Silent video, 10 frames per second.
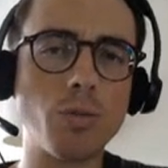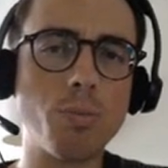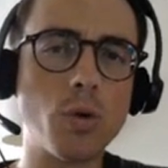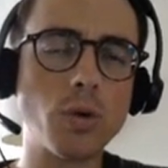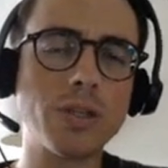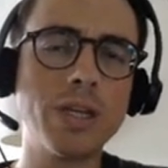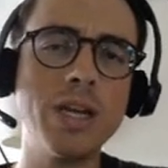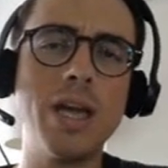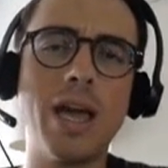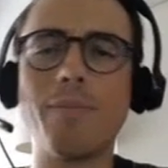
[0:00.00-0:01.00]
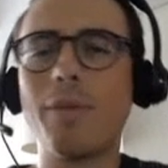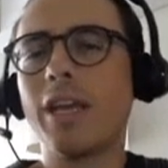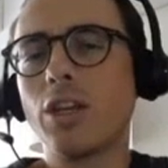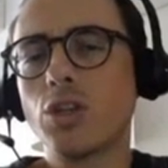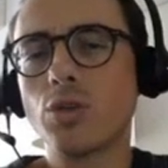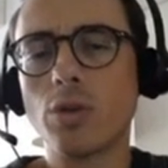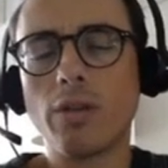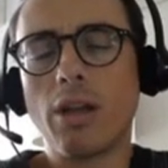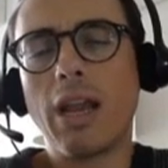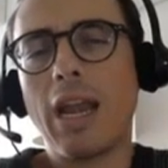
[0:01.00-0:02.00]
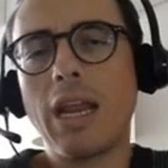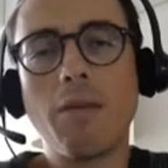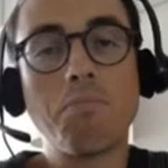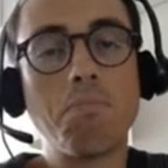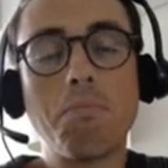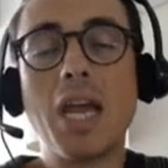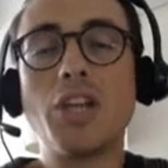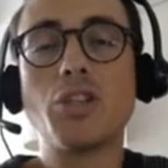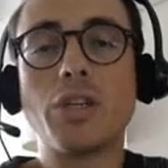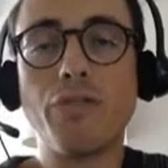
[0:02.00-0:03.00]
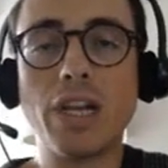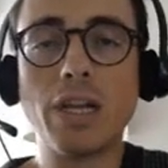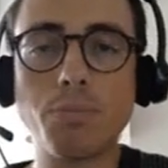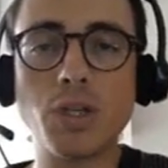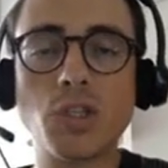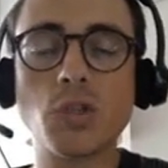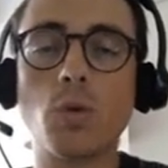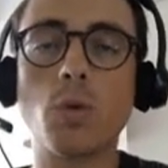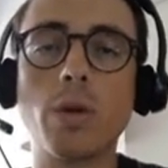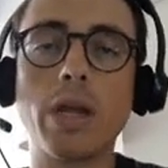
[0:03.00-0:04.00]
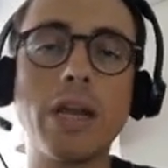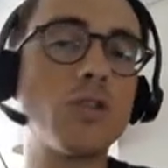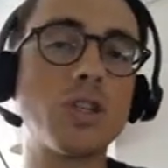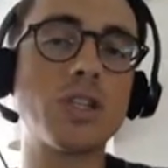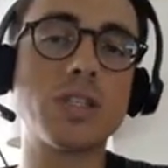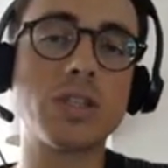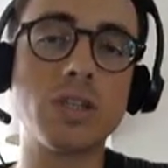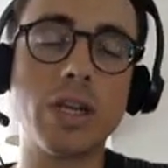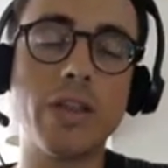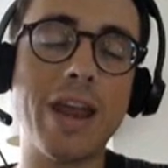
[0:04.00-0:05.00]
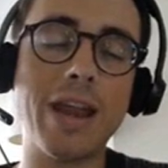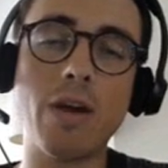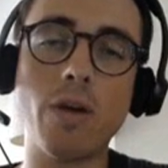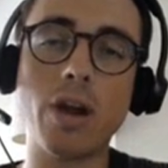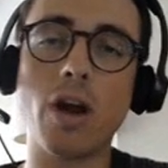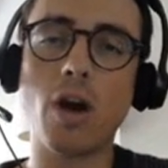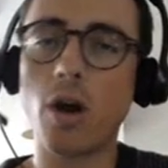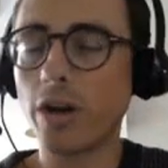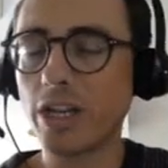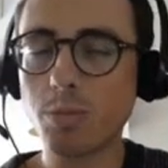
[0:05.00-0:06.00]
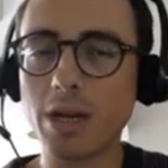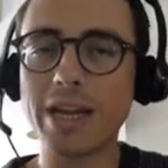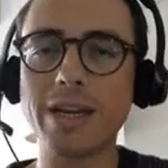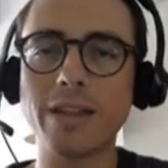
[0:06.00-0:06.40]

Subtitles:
report, and making sure that any major developments or interests in that area are explained